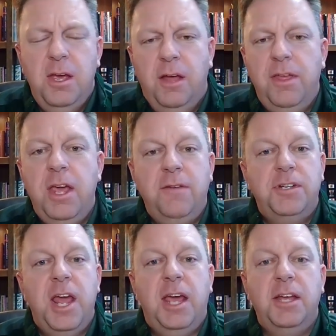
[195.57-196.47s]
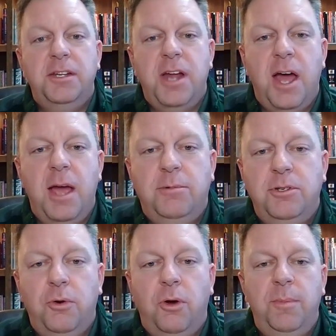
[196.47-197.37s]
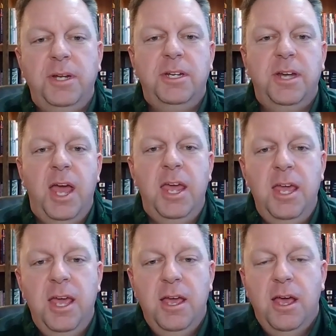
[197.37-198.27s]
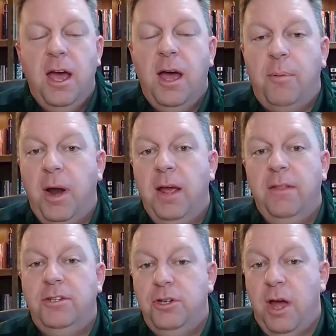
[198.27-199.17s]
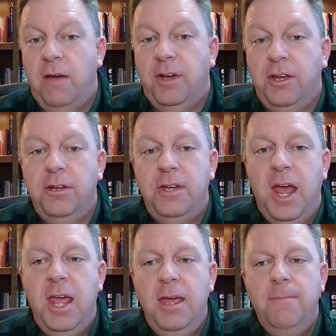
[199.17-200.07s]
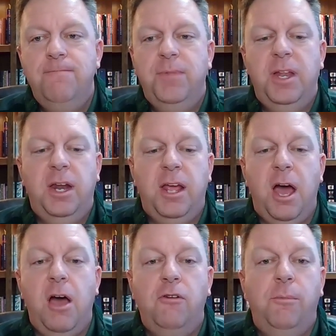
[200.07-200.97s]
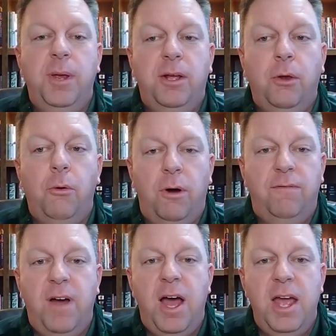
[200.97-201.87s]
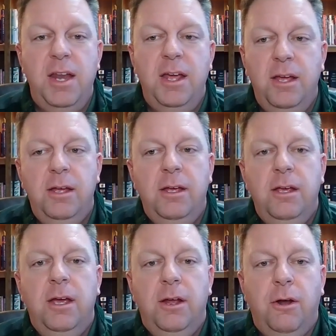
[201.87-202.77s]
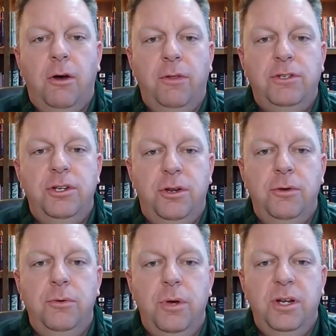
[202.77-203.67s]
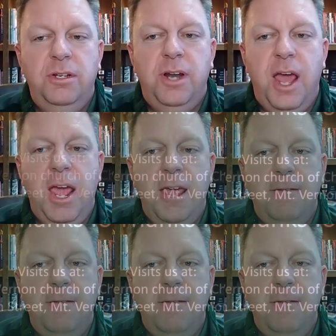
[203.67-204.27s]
I thank you for taking the time to join me today. I pray that you have a good day and that God will be glorified in all that you do today.